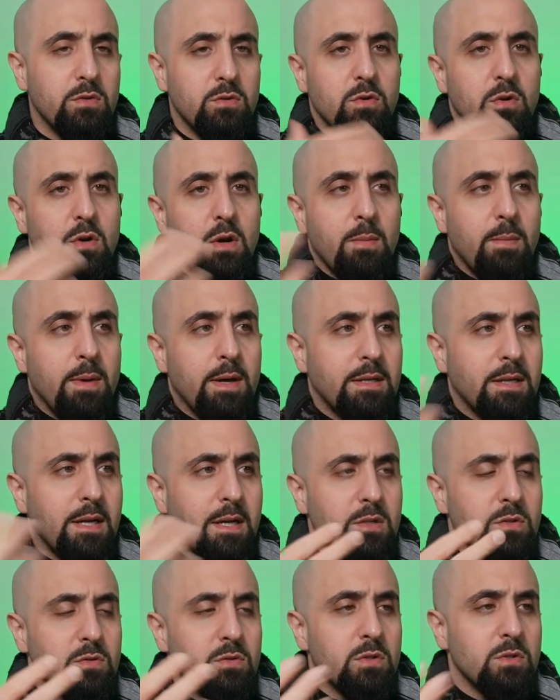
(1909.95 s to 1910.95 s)
you're talking about
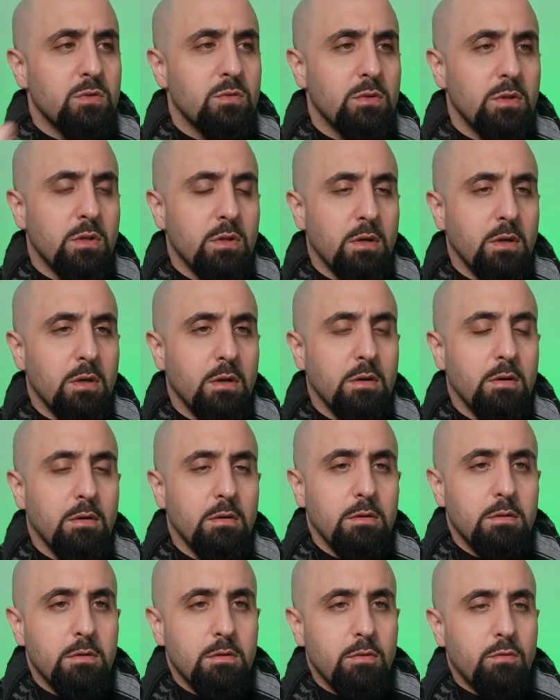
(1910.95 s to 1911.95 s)
countries with
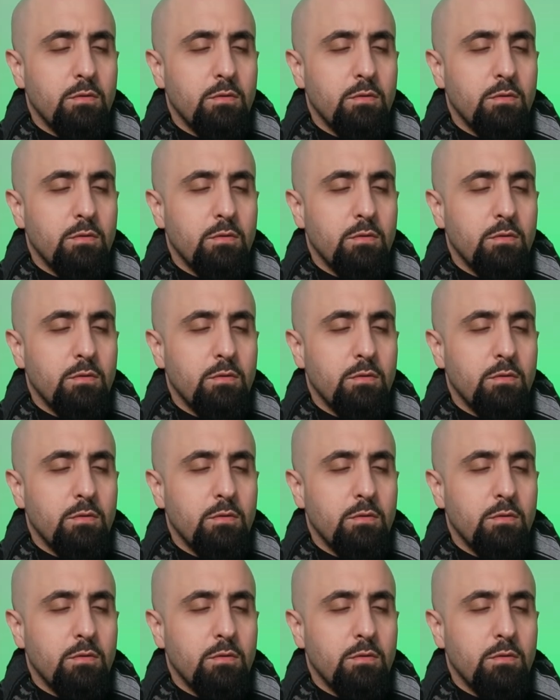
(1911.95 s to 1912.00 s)
a